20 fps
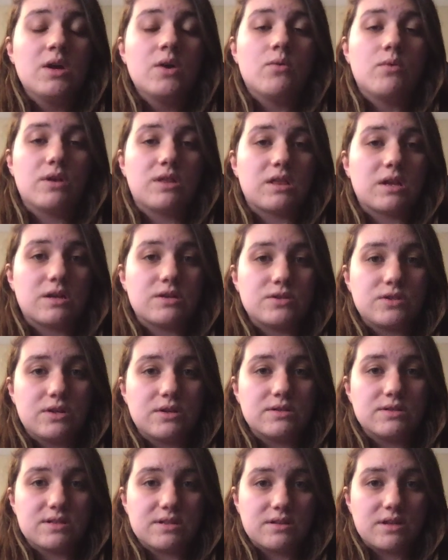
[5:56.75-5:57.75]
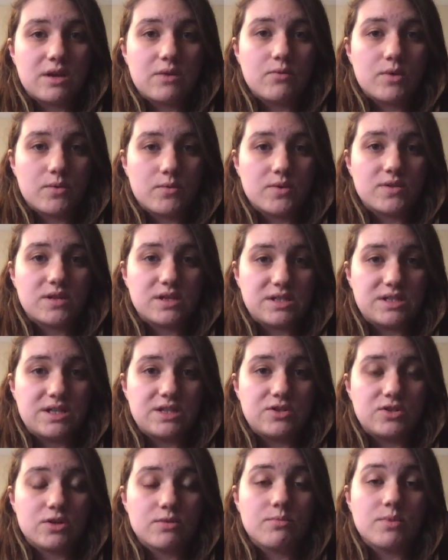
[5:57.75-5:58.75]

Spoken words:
with those students than they would with a teacher,